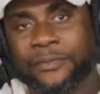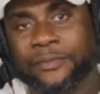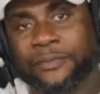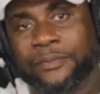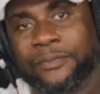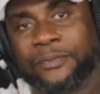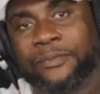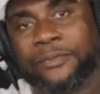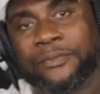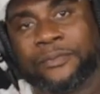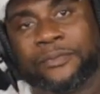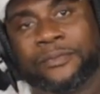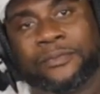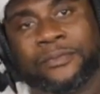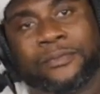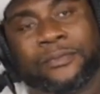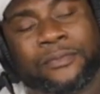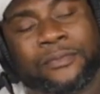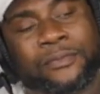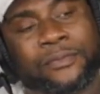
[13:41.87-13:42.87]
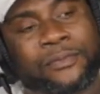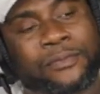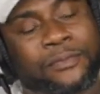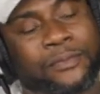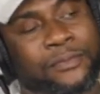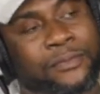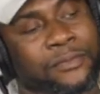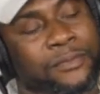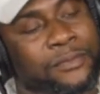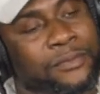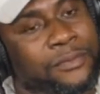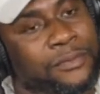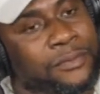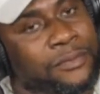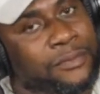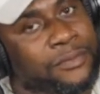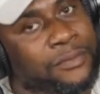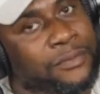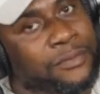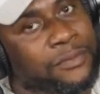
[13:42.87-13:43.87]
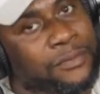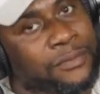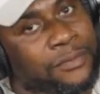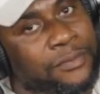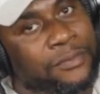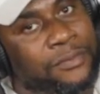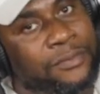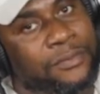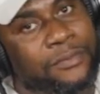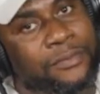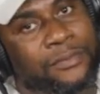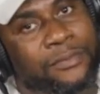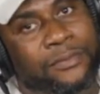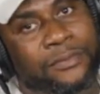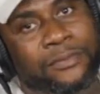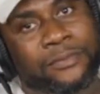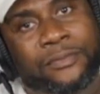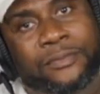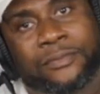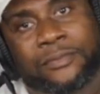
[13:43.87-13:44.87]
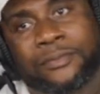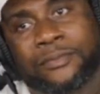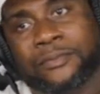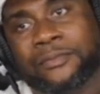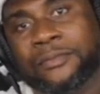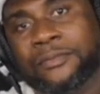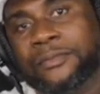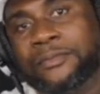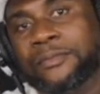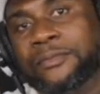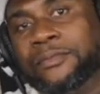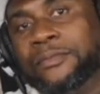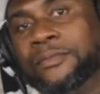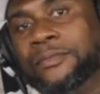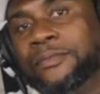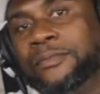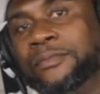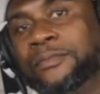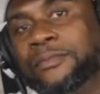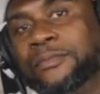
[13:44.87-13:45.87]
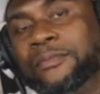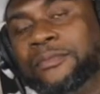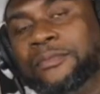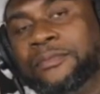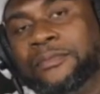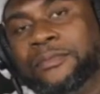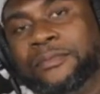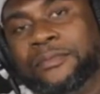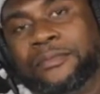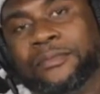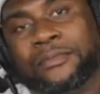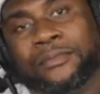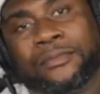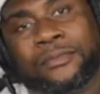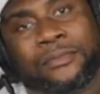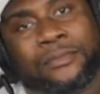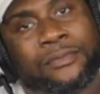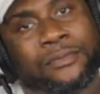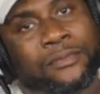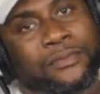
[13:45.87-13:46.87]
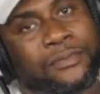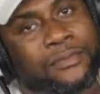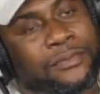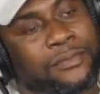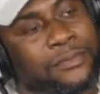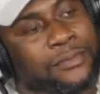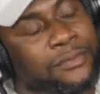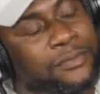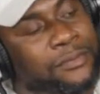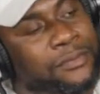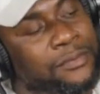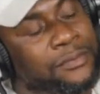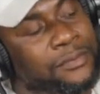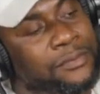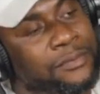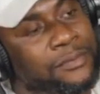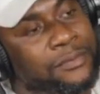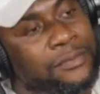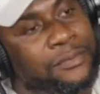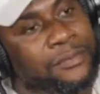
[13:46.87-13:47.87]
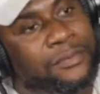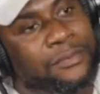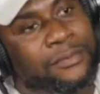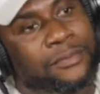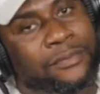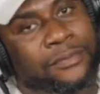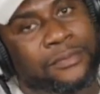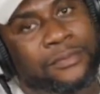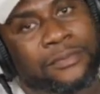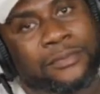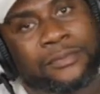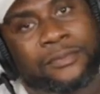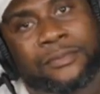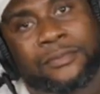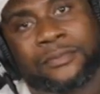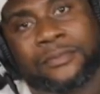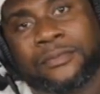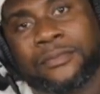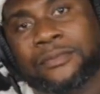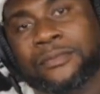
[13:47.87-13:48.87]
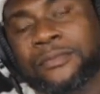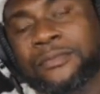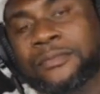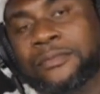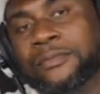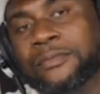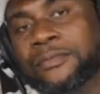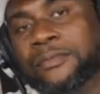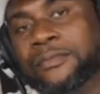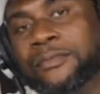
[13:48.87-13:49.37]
(not speaking)